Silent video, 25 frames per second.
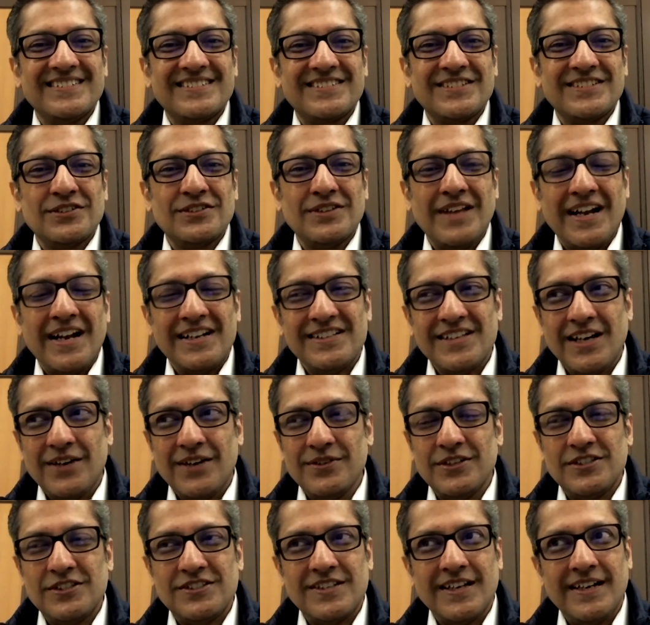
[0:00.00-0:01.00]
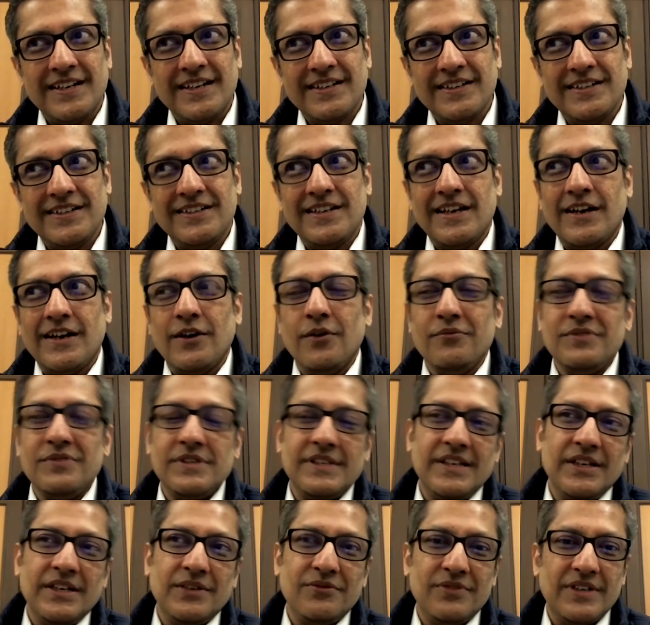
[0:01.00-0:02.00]
So that's how it started.
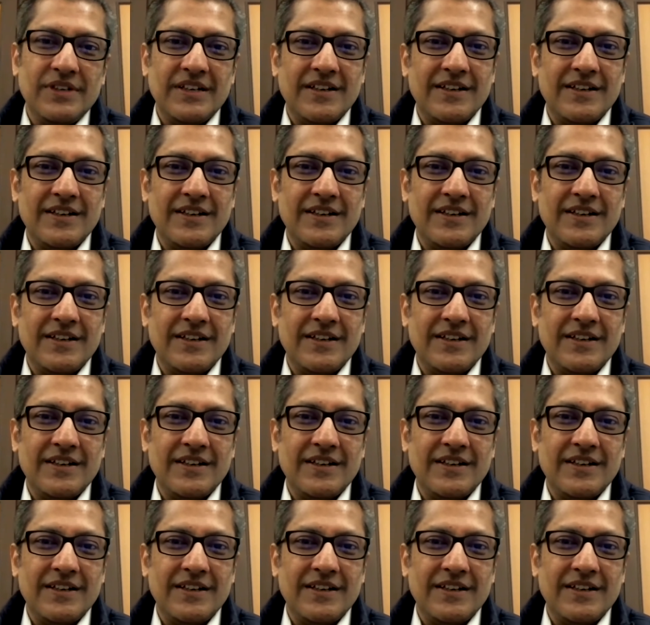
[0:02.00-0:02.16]
Obviously,